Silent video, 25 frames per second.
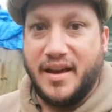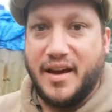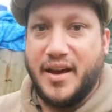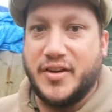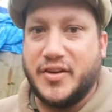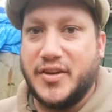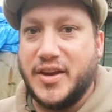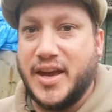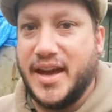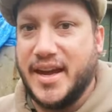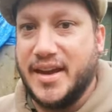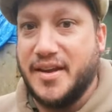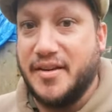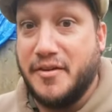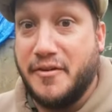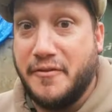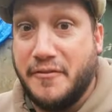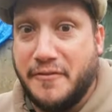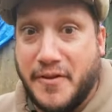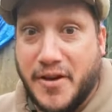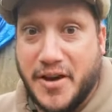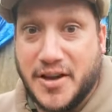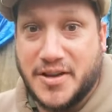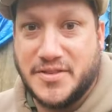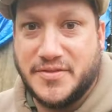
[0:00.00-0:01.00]
Okay,
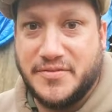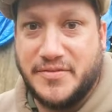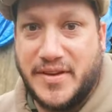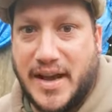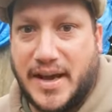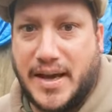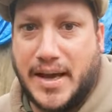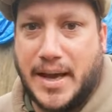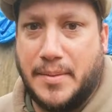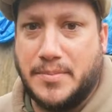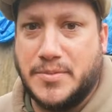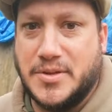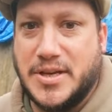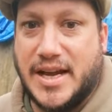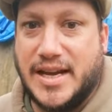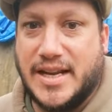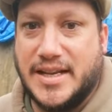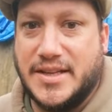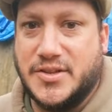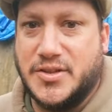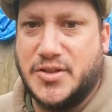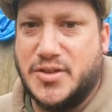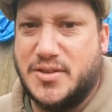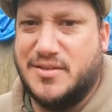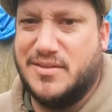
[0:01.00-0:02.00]
first flat cap
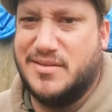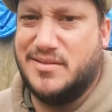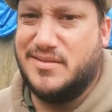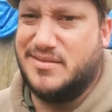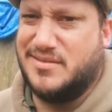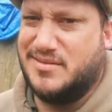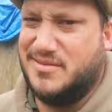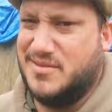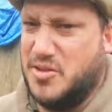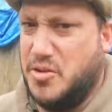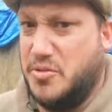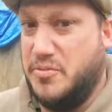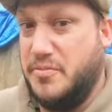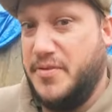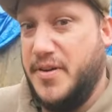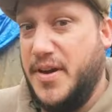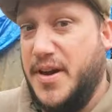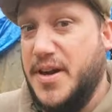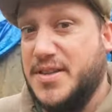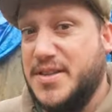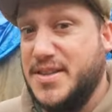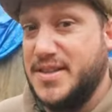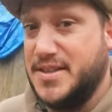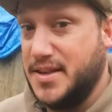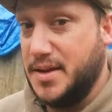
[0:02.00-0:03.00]
challenge. Well,
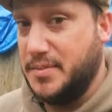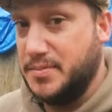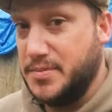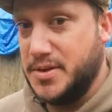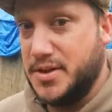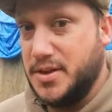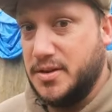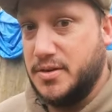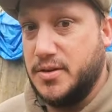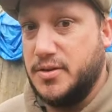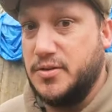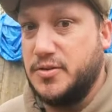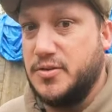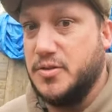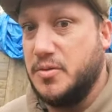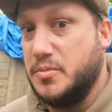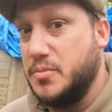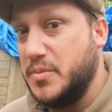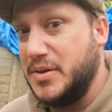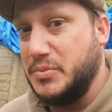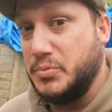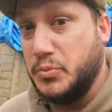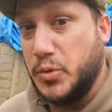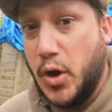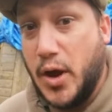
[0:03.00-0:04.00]
first, it's up to you. You do, I
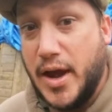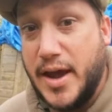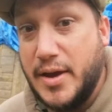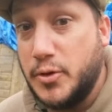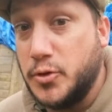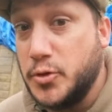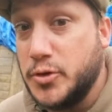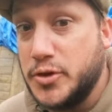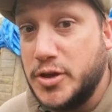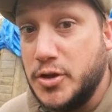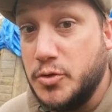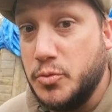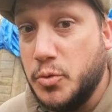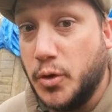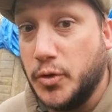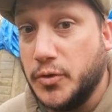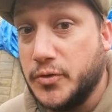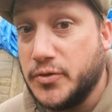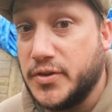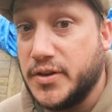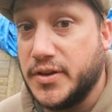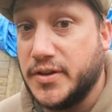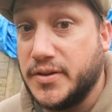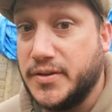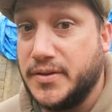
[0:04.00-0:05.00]
mean, what order you want
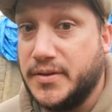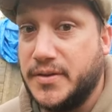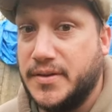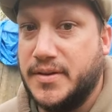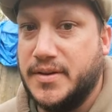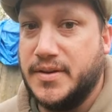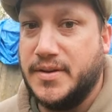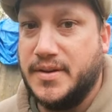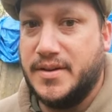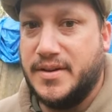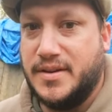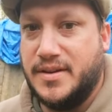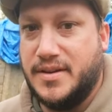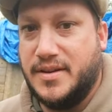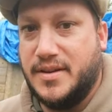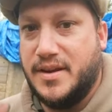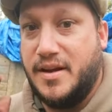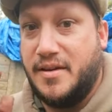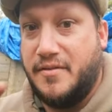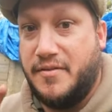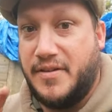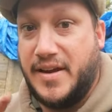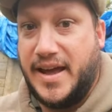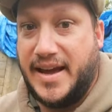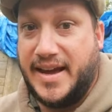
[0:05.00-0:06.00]
to.
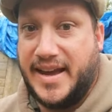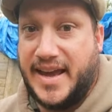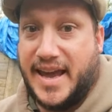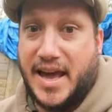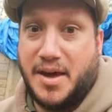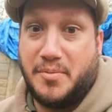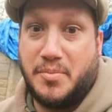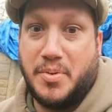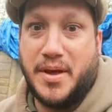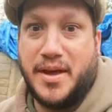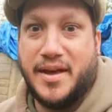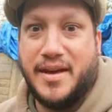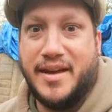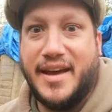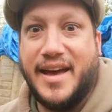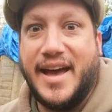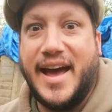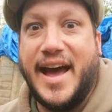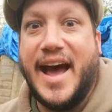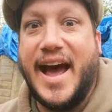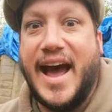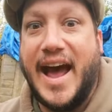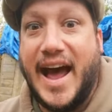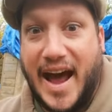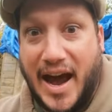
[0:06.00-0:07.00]
Flat cap,
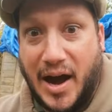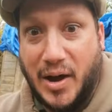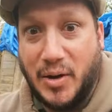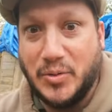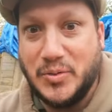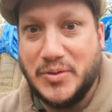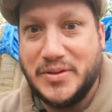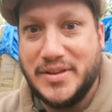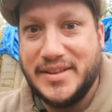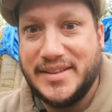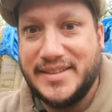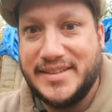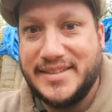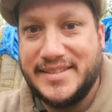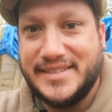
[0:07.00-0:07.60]
out.